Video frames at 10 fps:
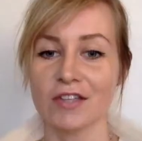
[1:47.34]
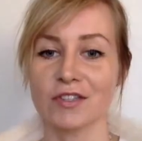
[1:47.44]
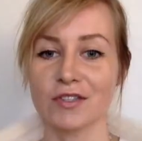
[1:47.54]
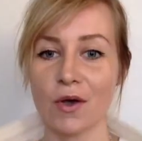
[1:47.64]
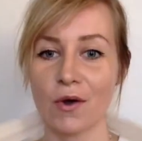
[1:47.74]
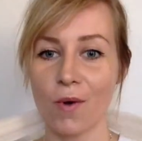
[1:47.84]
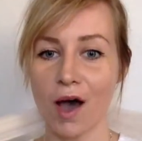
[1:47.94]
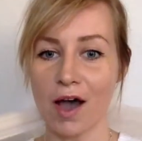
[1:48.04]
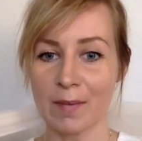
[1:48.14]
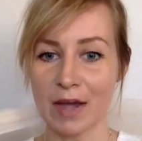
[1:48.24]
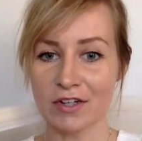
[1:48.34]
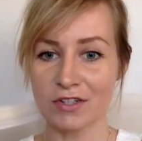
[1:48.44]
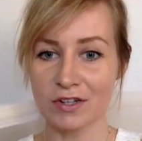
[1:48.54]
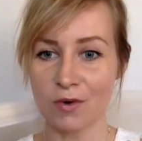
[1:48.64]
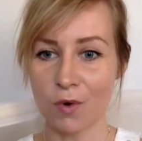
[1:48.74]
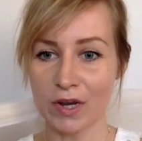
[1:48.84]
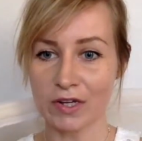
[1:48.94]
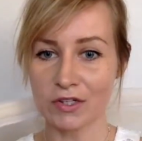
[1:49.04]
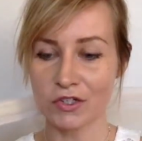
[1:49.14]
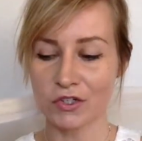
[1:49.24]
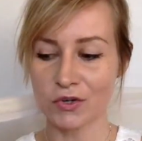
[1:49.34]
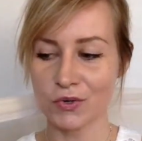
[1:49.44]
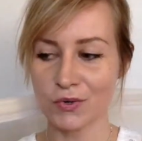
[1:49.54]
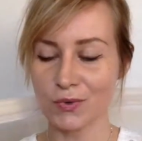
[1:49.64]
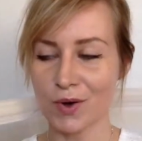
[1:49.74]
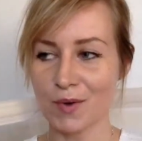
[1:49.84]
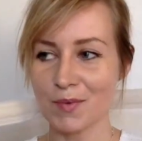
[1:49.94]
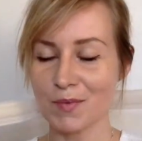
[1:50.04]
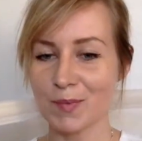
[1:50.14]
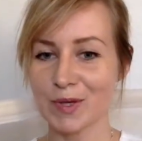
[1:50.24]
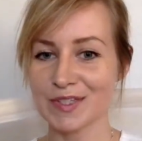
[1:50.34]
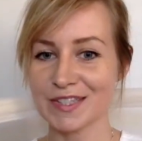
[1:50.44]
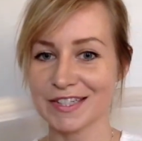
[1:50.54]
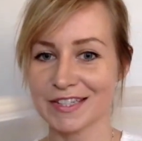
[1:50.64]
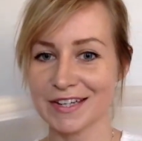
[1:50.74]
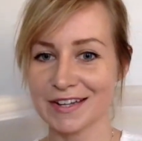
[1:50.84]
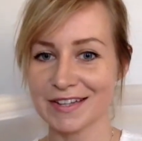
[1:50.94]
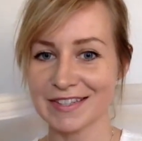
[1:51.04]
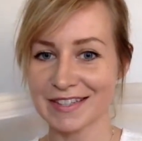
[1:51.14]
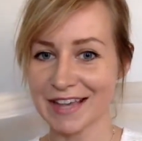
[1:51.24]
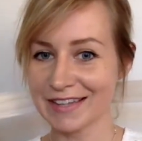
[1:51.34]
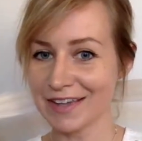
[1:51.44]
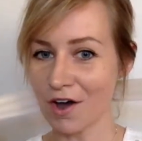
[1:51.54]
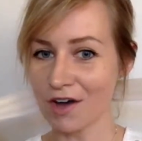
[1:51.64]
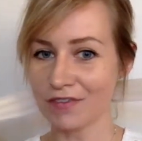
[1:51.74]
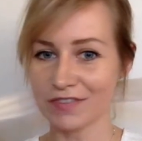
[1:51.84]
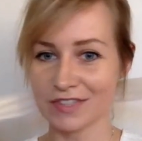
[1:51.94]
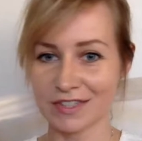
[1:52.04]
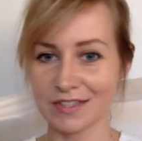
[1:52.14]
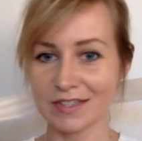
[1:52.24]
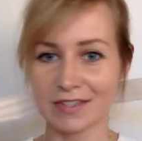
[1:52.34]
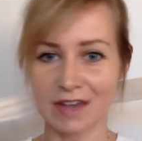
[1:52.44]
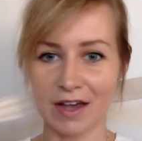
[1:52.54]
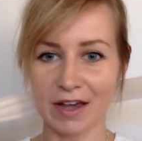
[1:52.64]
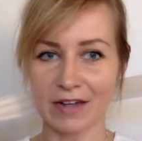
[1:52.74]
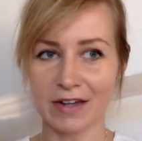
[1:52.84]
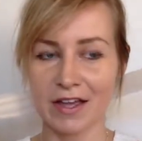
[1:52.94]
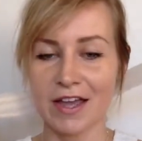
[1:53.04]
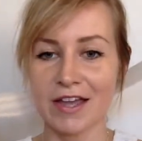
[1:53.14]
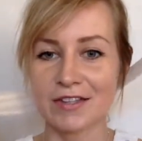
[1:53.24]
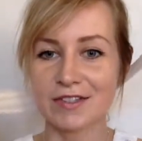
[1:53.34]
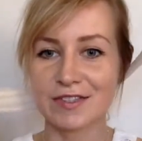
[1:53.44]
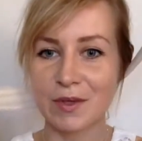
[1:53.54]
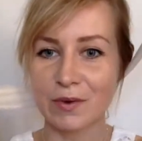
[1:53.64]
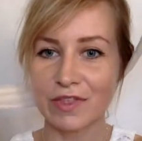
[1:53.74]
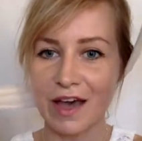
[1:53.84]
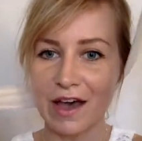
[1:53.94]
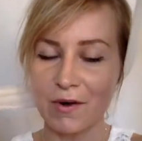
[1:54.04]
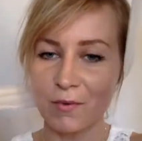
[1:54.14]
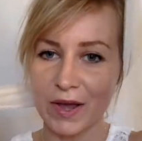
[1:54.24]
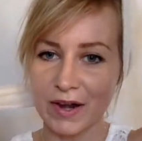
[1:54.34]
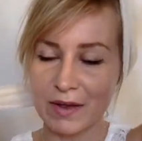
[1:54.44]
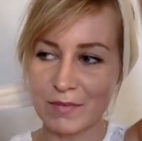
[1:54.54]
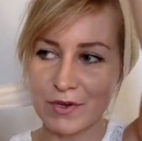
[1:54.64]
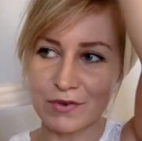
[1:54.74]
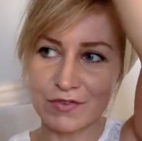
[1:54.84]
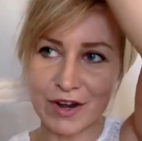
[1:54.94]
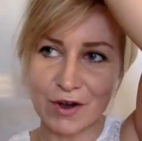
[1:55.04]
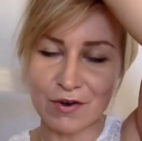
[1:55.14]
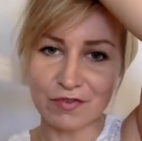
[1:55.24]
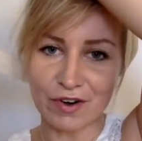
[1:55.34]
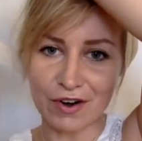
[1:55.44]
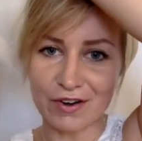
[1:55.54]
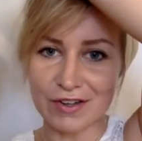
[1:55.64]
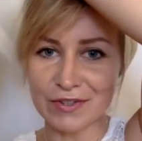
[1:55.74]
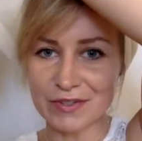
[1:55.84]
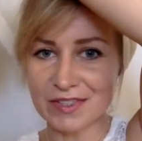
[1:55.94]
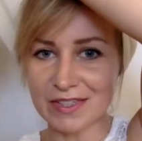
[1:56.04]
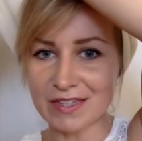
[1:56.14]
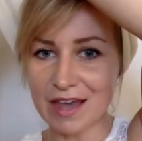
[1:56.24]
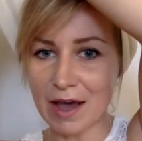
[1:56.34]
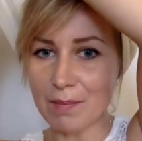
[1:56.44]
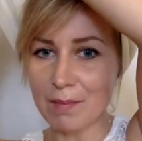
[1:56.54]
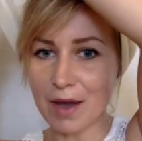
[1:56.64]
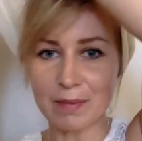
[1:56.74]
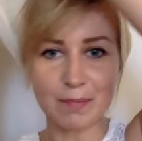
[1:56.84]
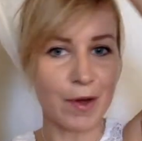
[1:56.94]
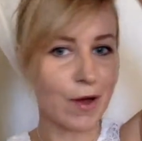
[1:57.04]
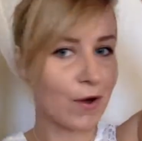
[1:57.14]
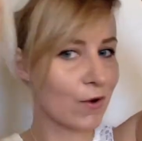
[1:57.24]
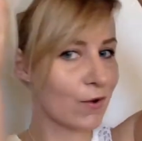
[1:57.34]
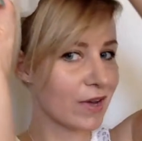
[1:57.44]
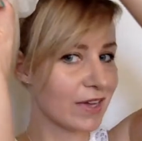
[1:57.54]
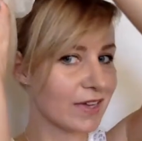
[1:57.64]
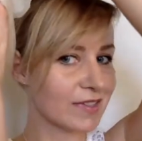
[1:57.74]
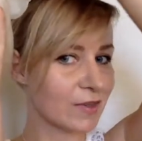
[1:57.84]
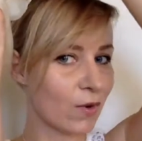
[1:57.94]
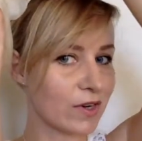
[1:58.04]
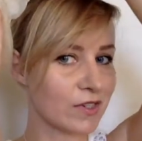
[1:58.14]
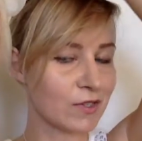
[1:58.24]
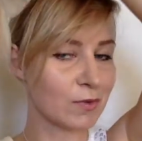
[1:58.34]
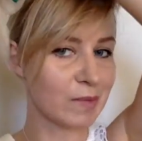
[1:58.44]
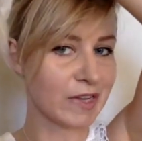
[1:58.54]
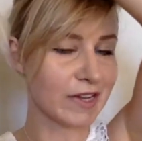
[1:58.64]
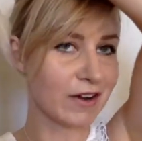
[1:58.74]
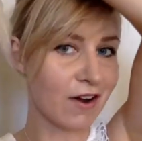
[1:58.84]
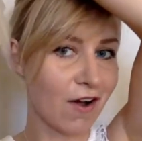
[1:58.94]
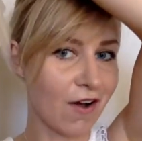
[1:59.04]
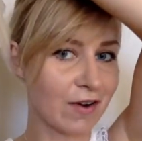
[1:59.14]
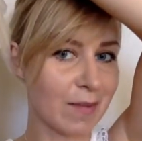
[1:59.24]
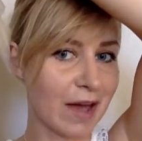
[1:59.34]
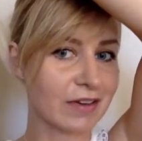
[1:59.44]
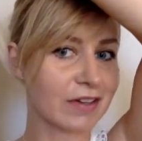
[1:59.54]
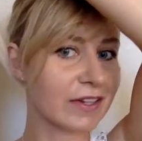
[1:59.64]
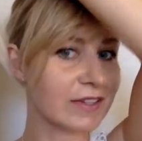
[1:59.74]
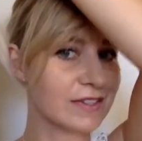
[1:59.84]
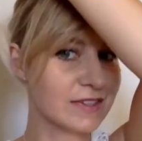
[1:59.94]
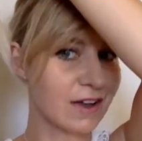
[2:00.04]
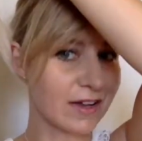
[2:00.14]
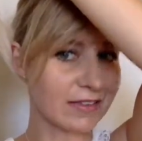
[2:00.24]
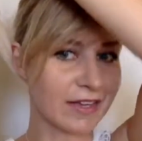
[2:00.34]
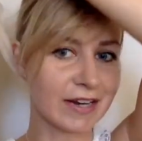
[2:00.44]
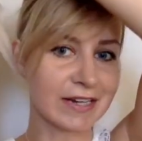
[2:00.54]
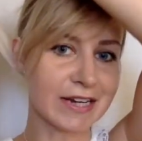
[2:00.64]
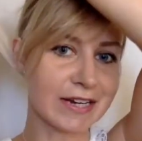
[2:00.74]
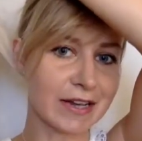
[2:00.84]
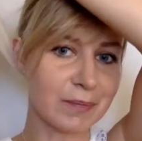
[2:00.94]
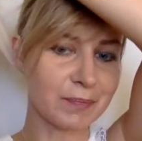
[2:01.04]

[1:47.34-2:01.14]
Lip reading: So I'm actually going to position it slightly off to the side so that when I move it over, you'll see that my bow is going to be here automatically the side that I need it.